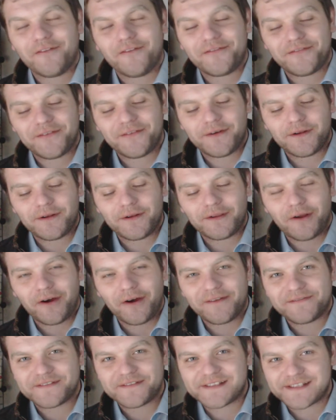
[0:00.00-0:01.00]
of
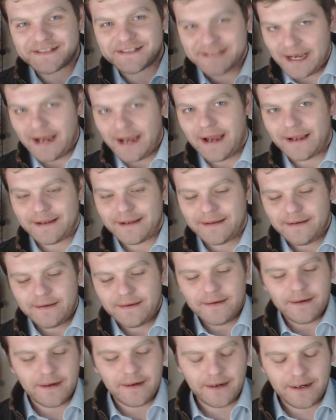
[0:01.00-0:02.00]
life today.
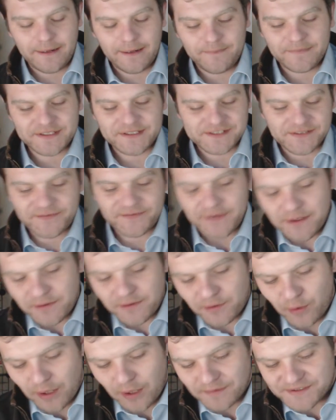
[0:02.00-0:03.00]
Um, there's a
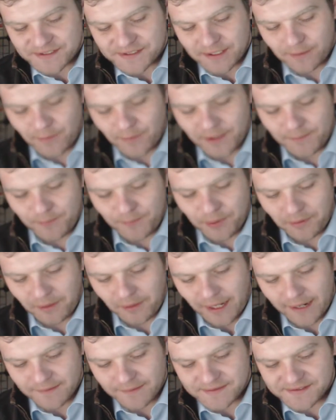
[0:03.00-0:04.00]
few quotes that I want to
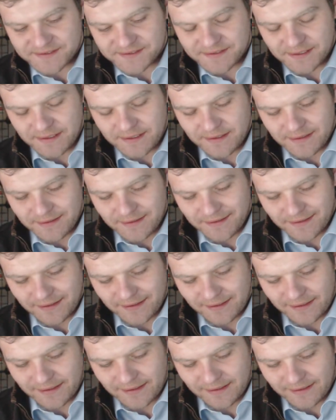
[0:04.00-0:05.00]
pull out
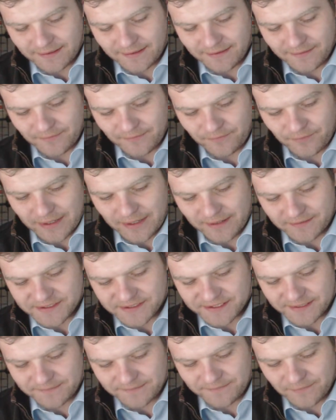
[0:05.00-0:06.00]
uh,
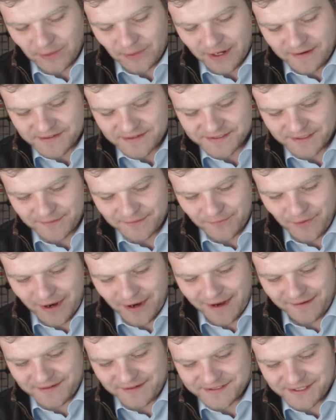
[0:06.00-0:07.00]
where is it? Where is it?
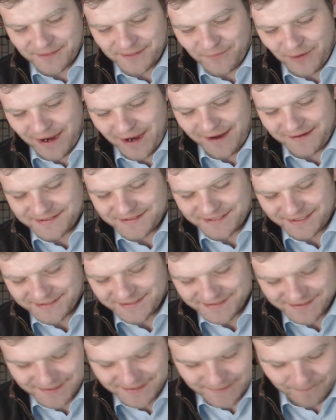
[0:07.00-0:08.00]
Where is it? Where
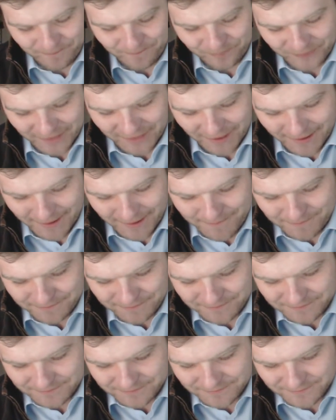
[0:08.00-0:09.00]
is it?
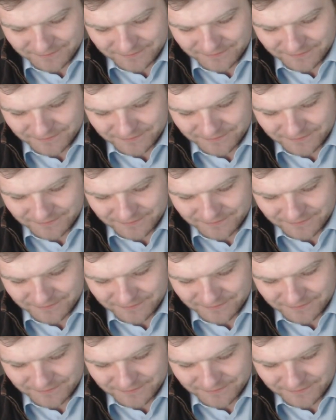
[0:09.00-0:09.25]
Um,